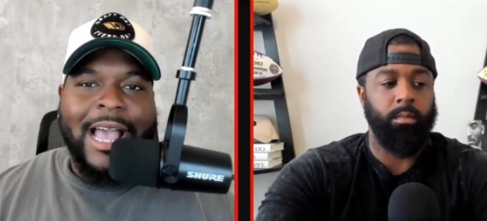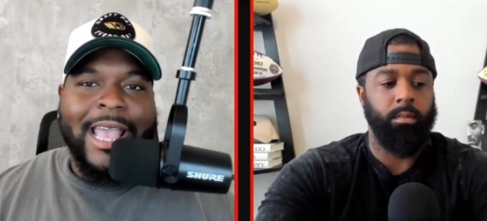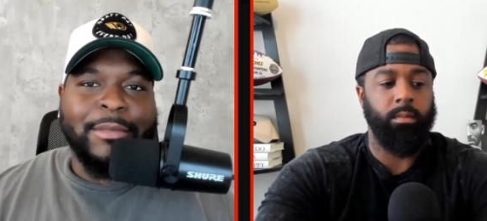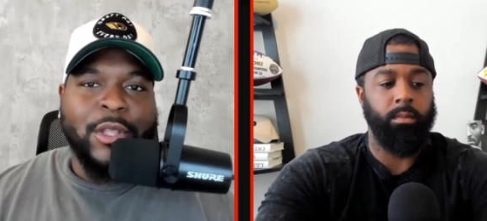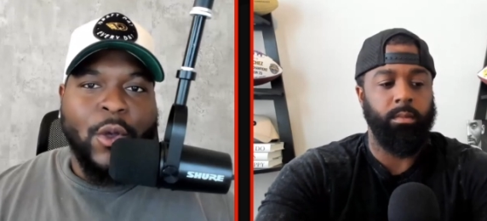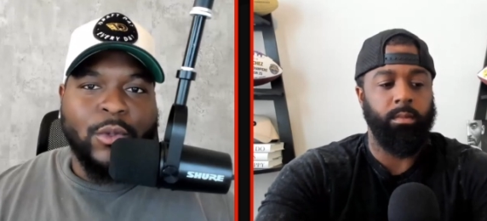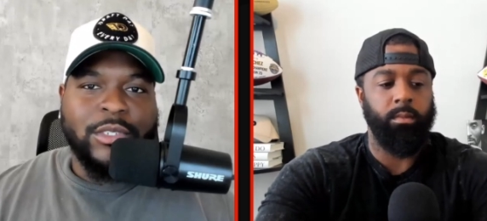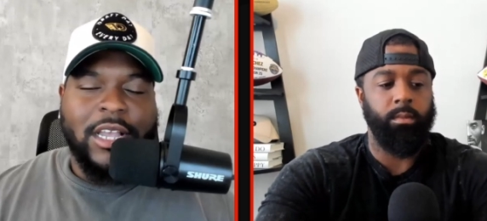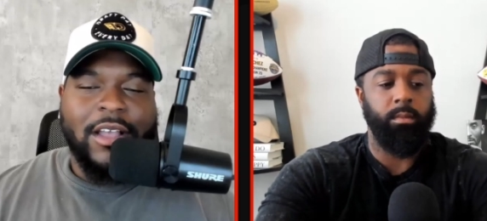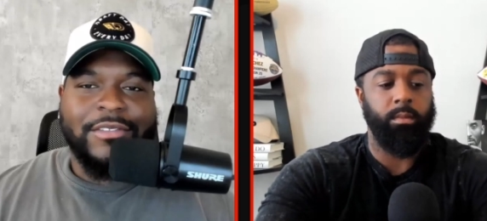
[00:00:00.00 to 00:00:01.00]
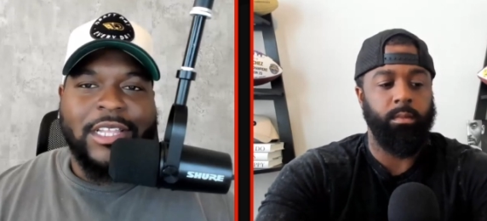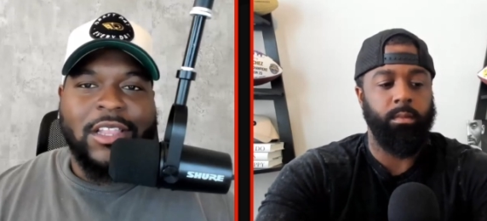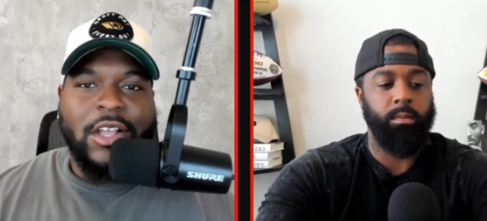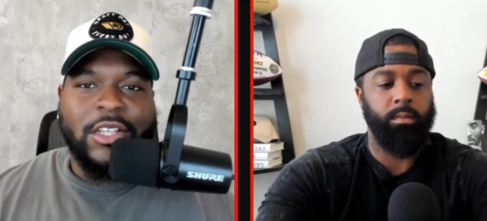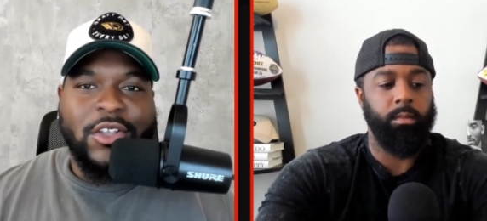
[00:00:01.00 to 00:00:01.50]
Speaker 1: I am the host of
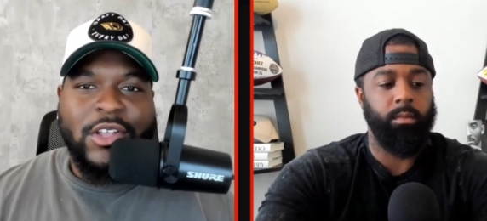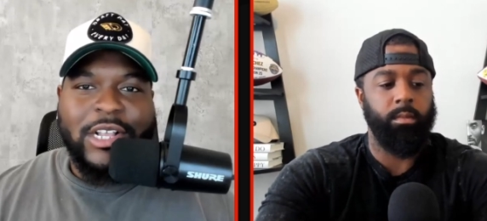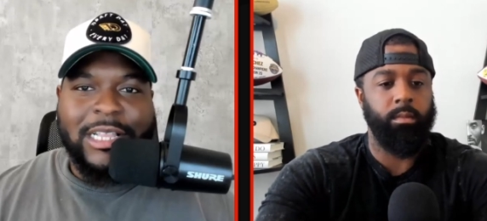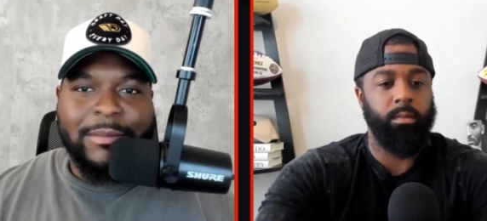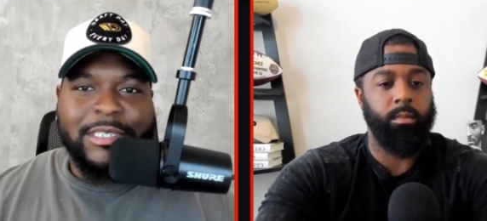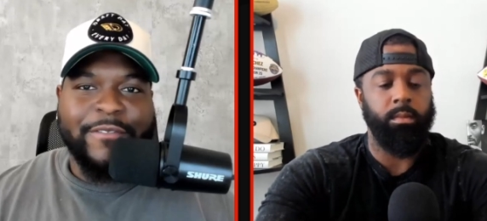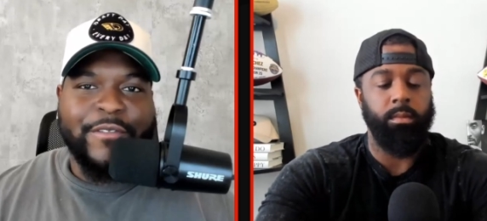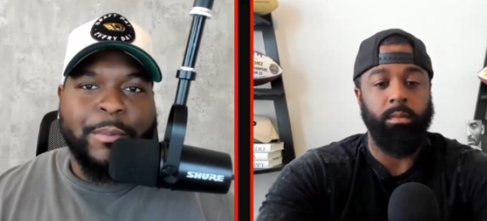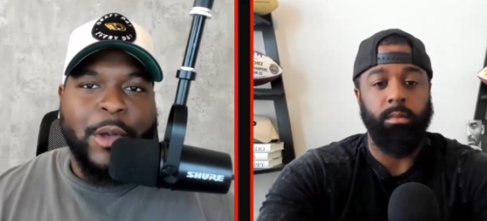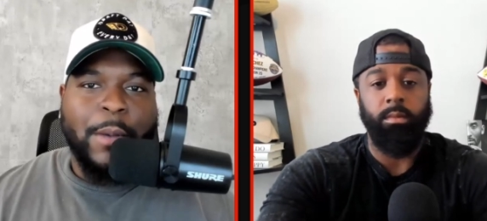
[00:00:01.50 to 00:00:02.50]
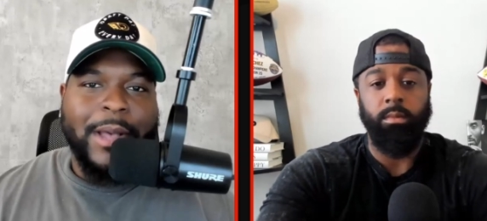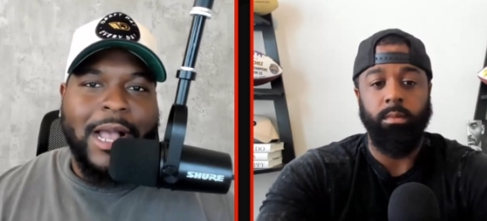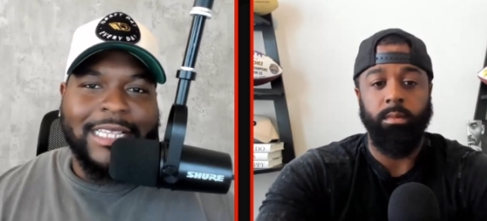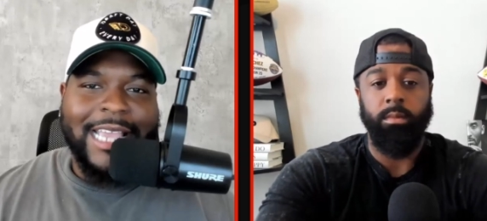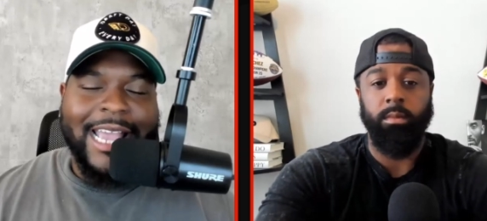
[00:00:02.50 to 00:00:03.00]
the Locked On Clemson Football
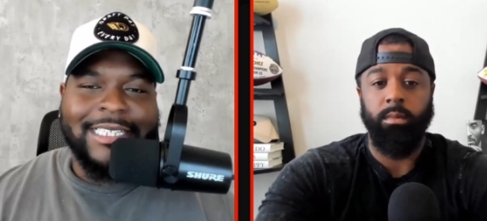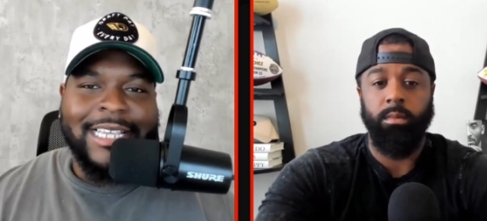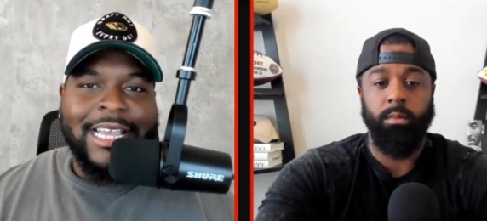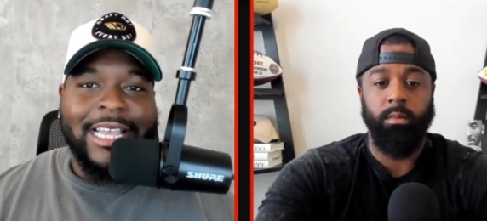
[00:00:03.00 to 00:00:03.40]
Podcast.